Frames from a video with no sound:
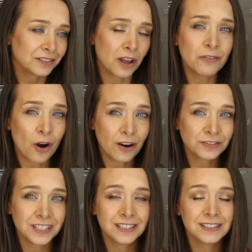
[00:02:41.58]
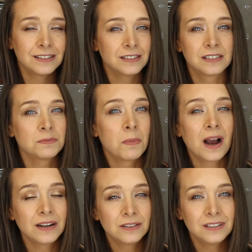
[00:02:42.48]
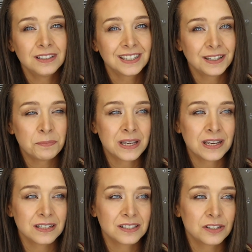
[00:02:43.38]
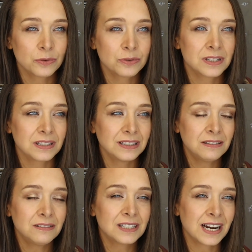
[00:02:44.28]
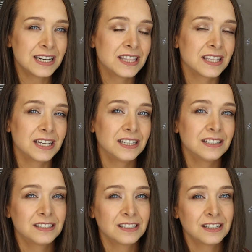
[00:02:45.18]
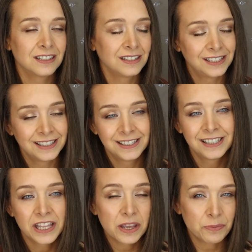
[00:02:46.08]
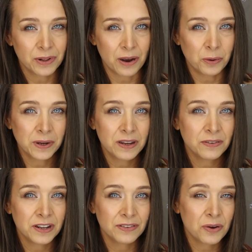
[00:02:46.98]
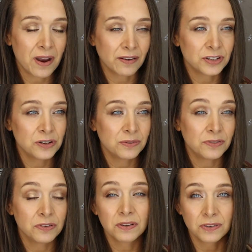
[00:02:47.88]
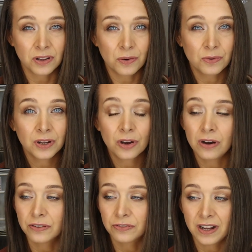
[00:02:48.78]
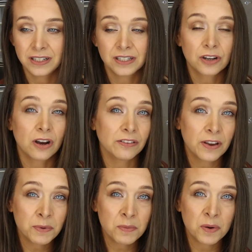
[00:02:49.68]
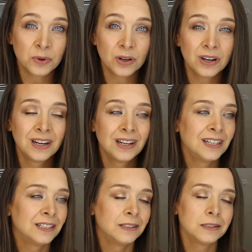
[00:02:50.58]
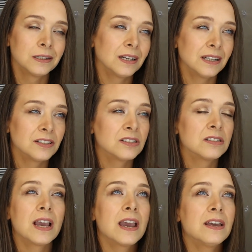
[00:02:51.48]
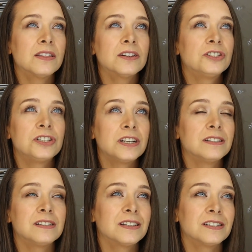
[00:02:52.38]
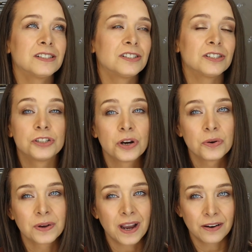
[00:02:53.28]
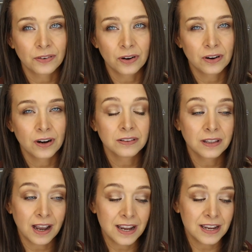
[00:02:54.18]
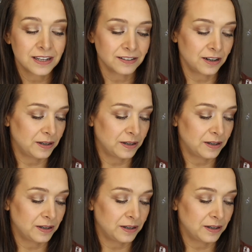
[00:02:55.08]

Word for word: Love often, smile, because those little tiny things, they will help. Even if you have to, if you live alone, call a friend, call a family member, say the cheesiest joke ever, like,